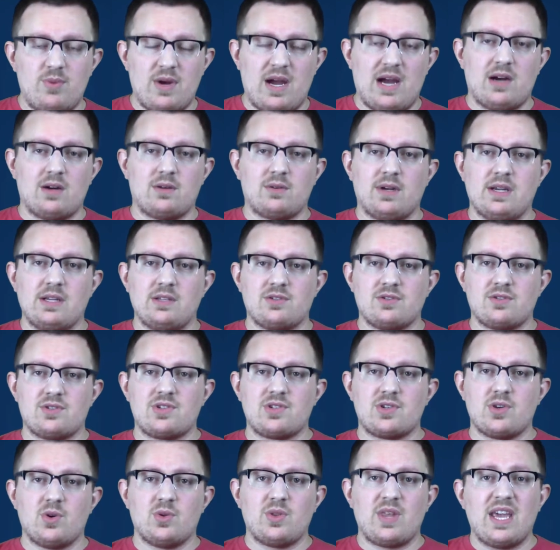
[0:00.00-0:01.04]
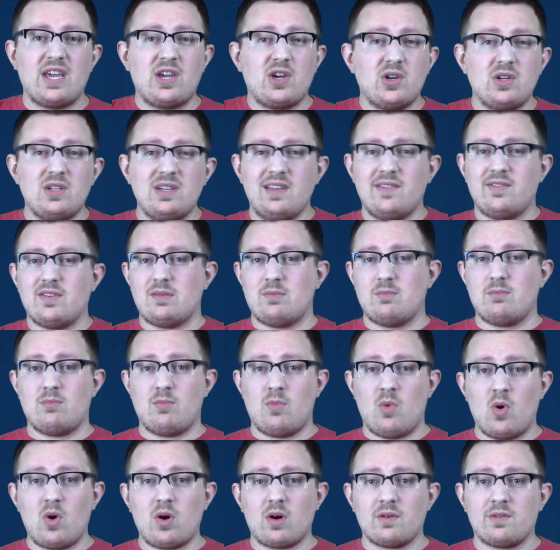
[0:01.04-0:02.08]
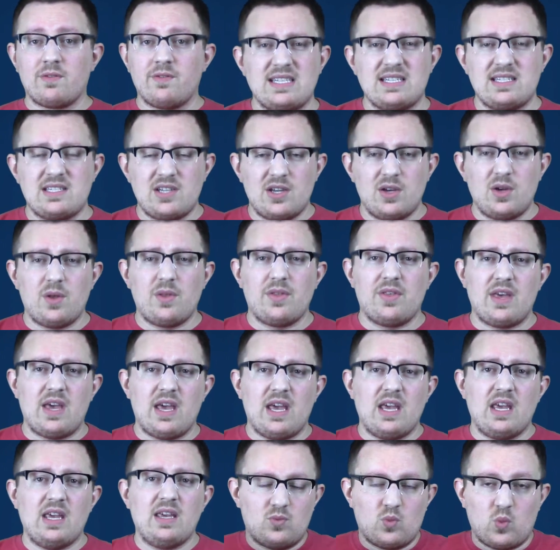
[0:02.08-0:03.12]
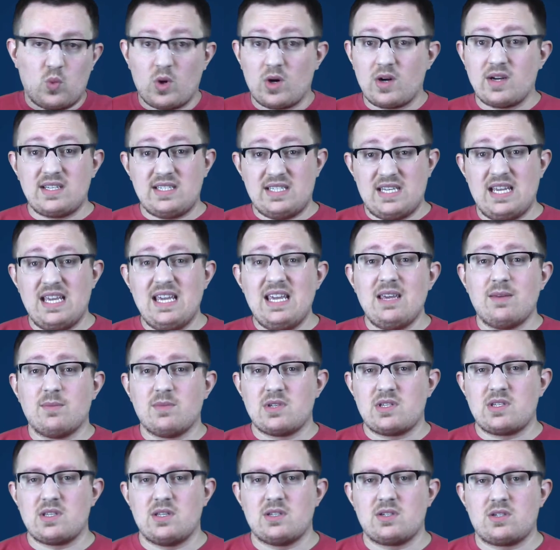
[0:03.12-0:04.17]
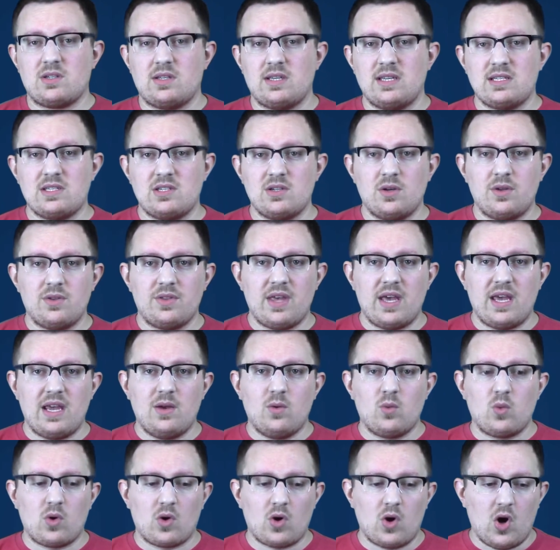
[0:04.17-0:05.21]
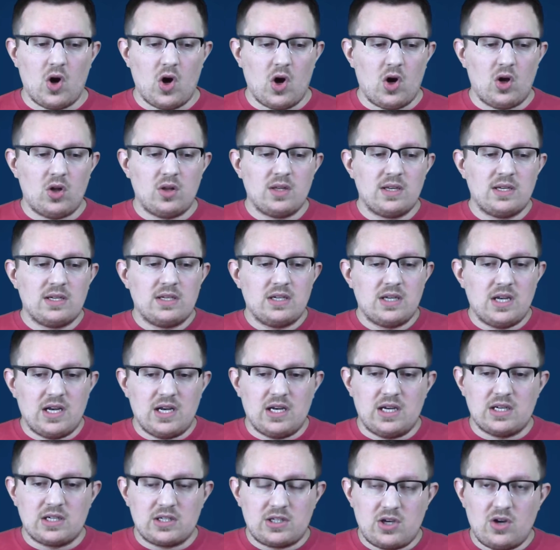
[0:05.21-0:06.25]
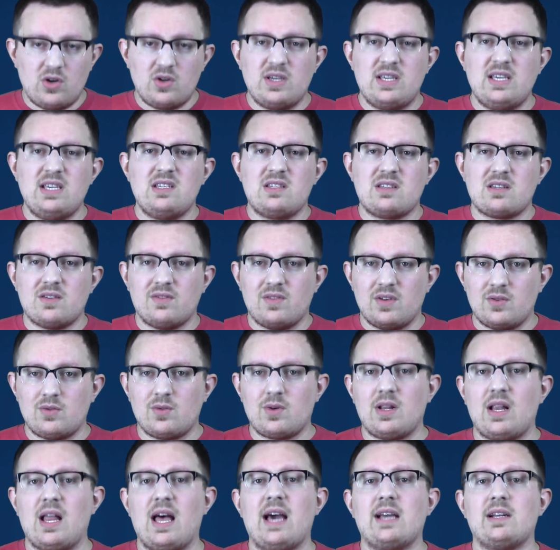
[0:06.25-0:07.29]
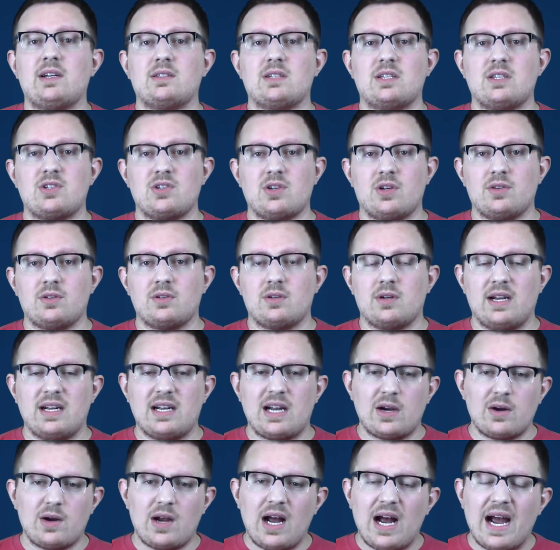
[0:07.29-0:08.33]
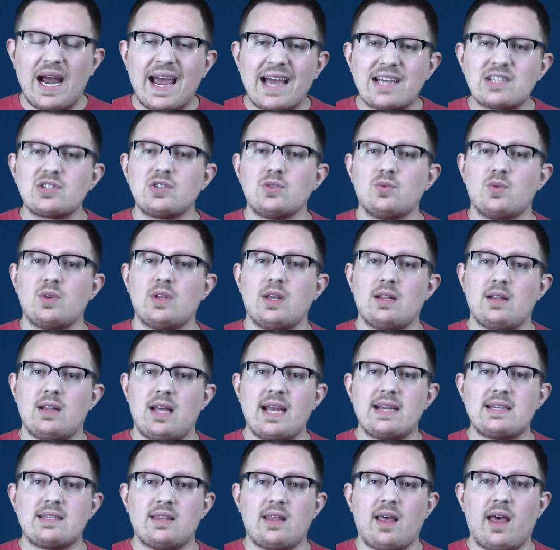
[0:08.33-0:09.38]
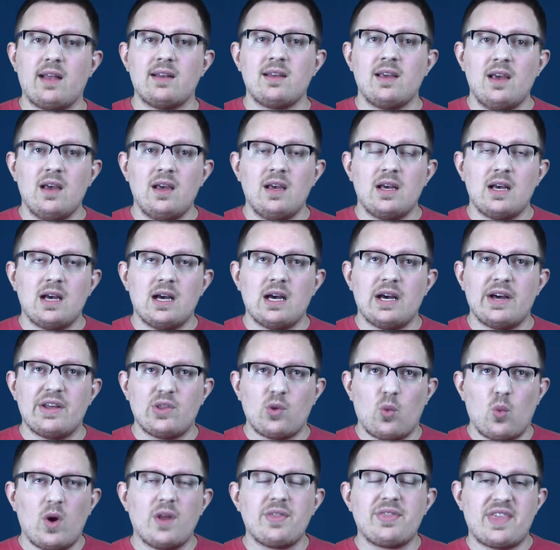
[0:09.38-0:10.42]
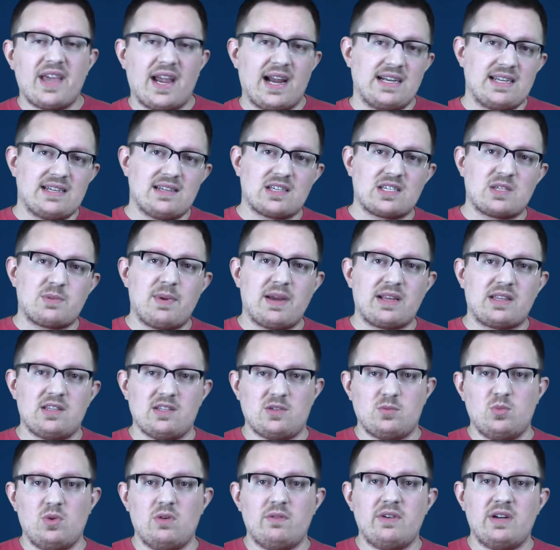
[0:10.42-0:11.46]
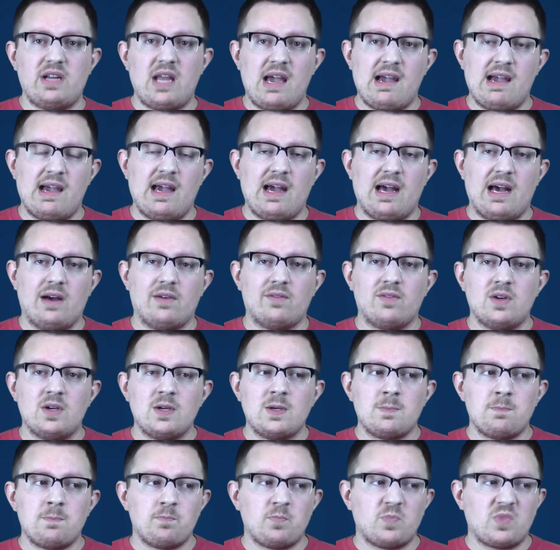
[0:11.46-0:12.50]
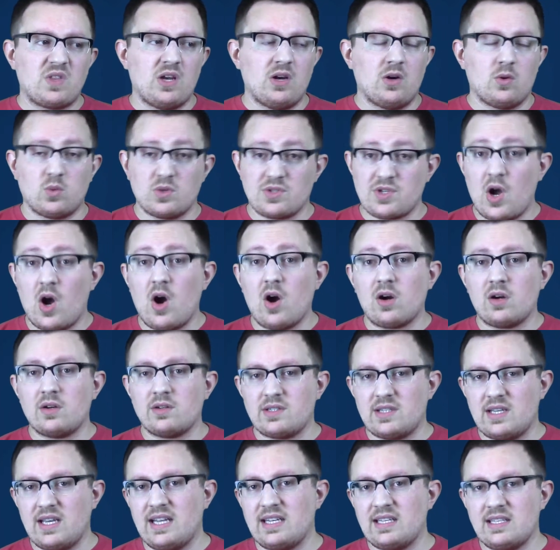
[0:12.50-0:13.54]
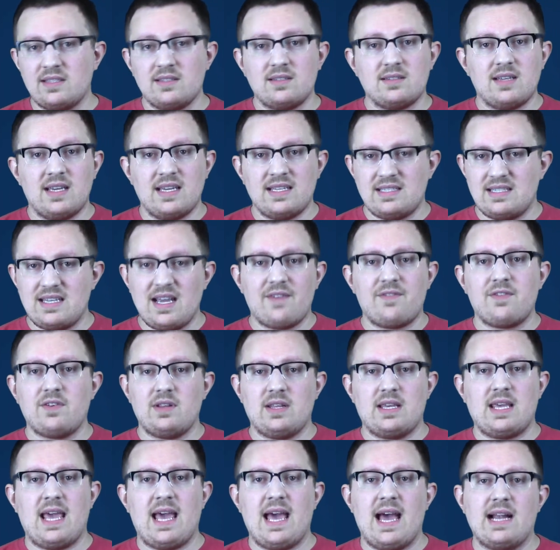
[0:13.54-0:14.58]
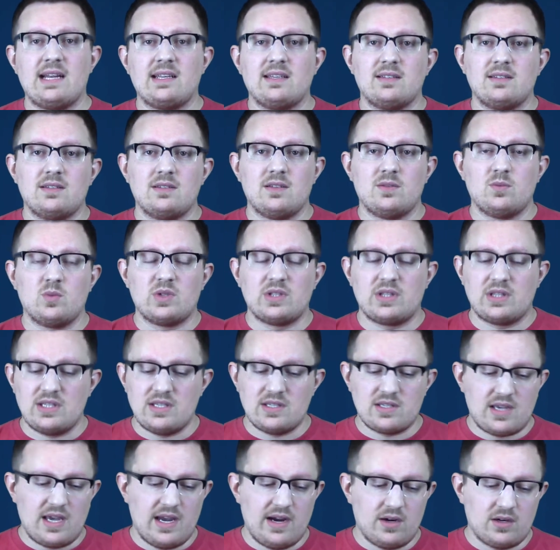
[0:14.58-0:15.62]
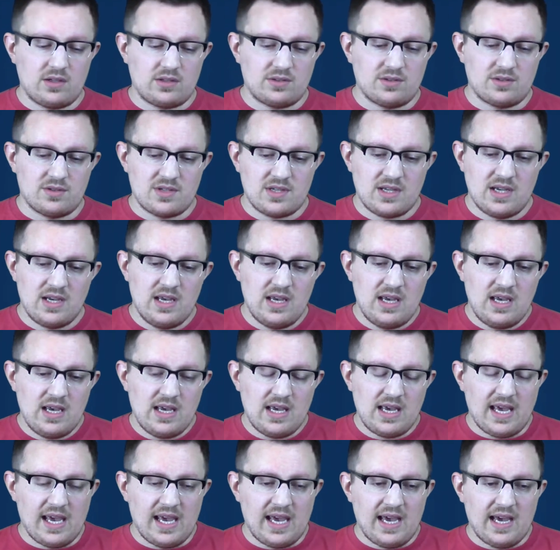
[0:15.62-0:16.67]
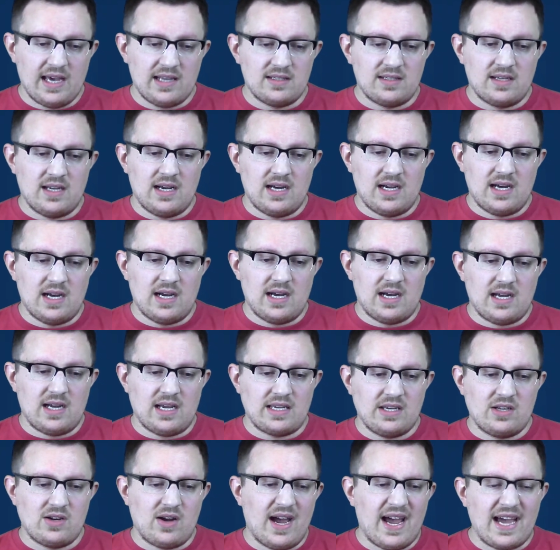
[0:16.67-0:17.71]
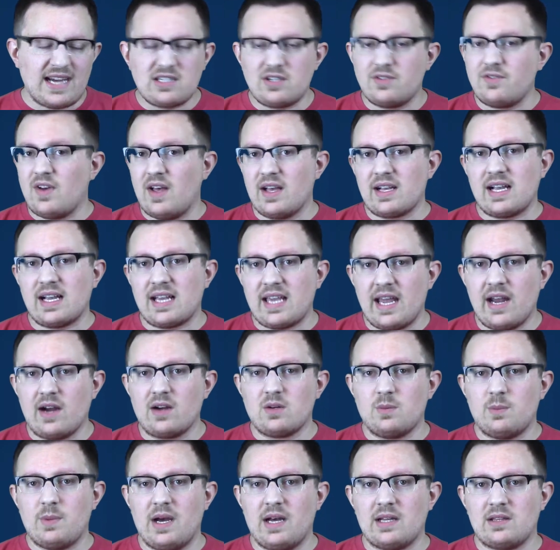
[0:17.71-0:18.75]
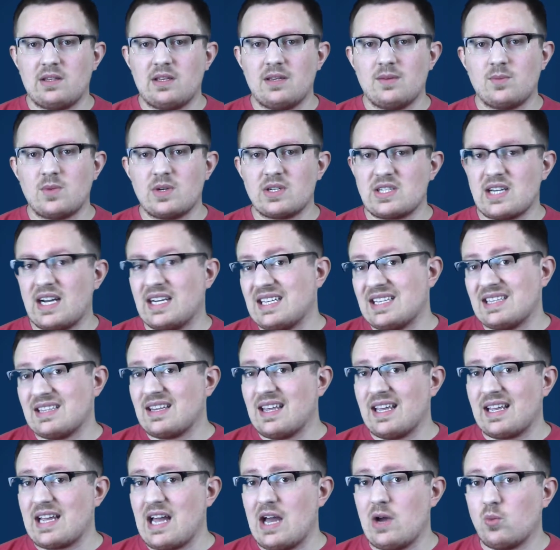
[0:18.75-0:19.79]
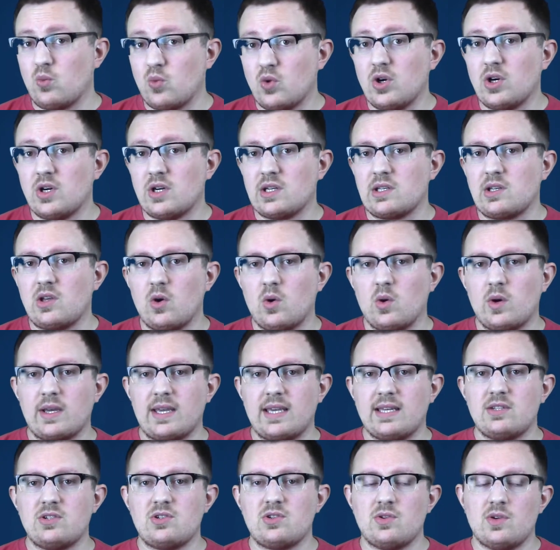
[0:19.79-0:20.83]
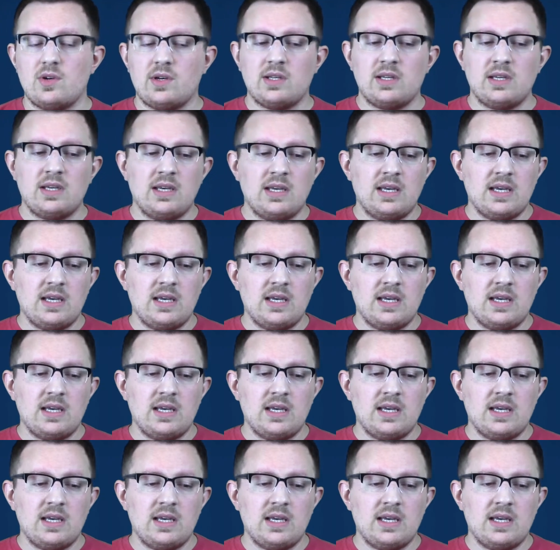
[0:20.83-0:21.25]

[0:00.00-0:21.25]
Power Rangers, so they couldn't even morph until they were a team, essentially, until they were all cohesive and relied on each other. And I actually really liked that. The one thing I didn't expect this movie to have was heart, and it definitely had it with these characters. And you know, I actually felt like I cared about them, which I didn't think I would going into it.